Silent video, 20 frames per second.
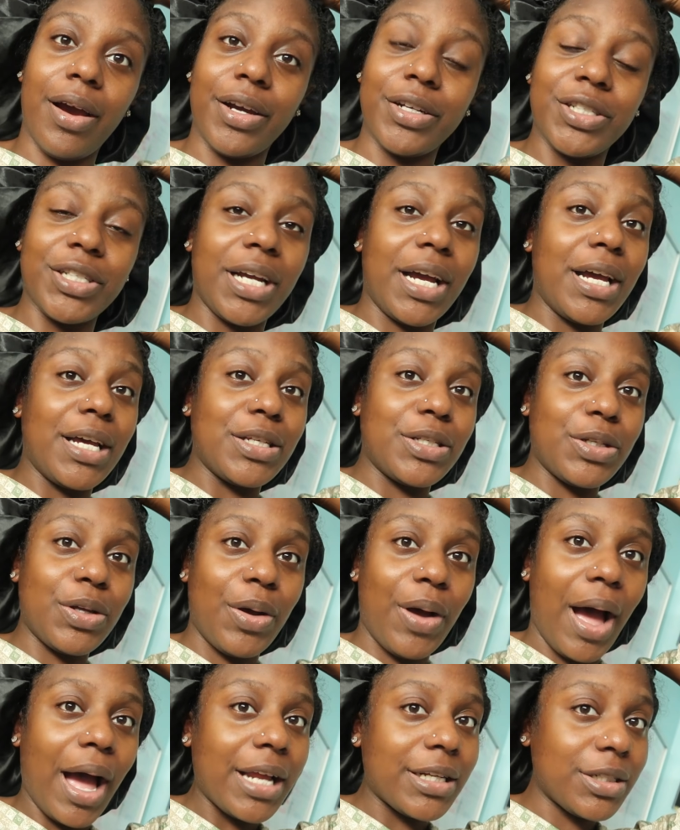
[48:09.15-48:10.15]
all right, you guys. So
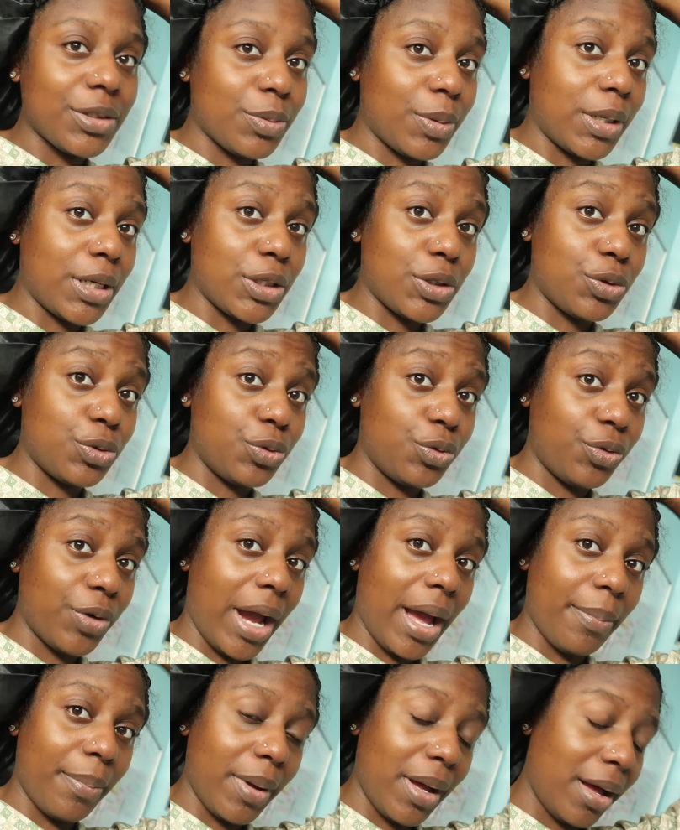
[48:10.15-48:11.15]
I just wanted to
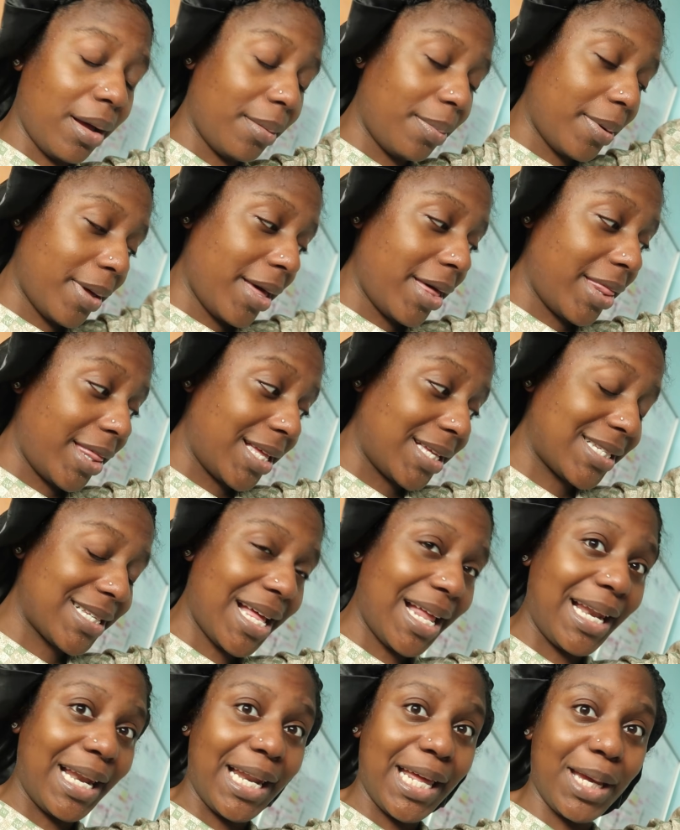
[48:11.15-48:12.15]
wrap up this
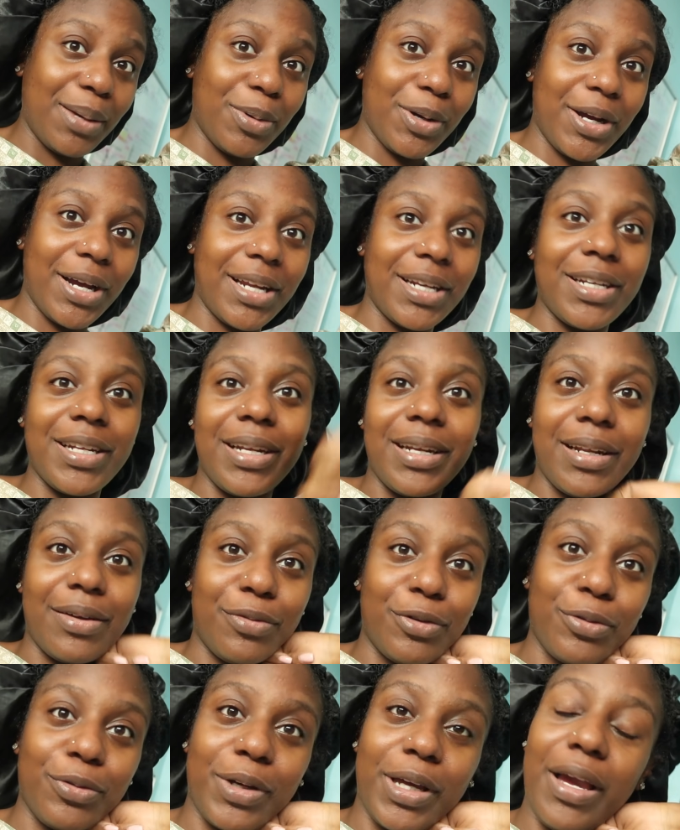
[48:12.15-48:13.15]
labor and
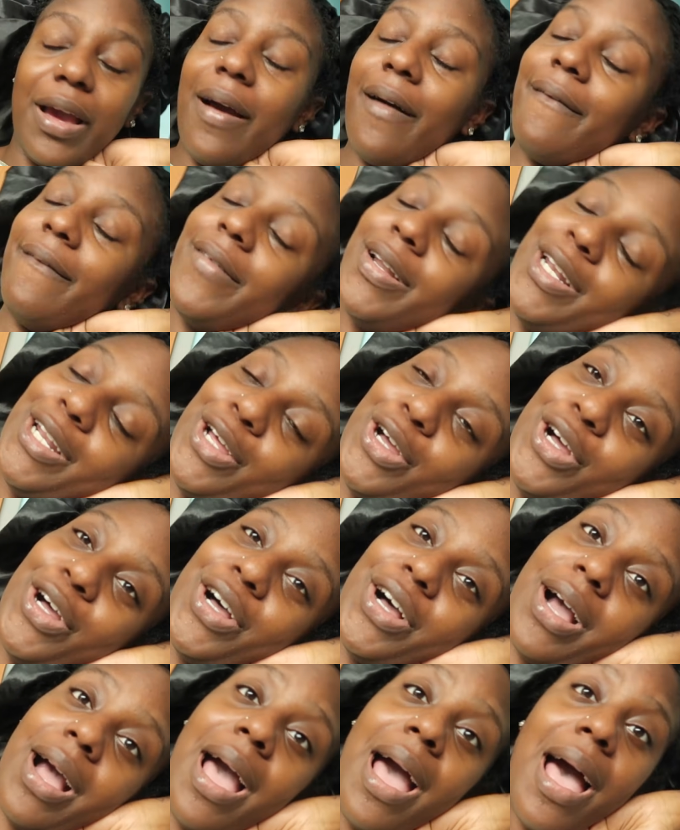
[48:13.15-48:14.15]
delivery
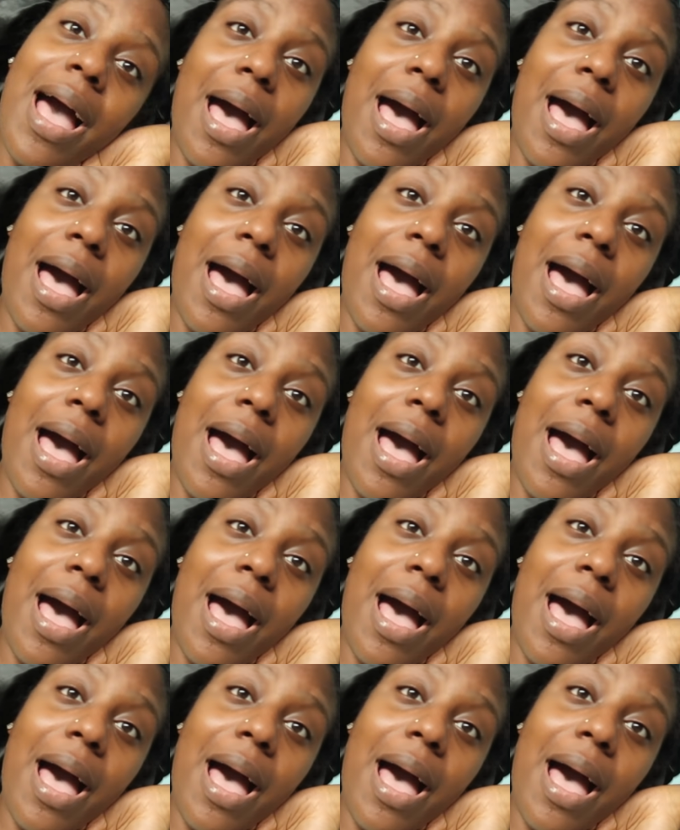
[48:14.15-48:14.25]
vlog.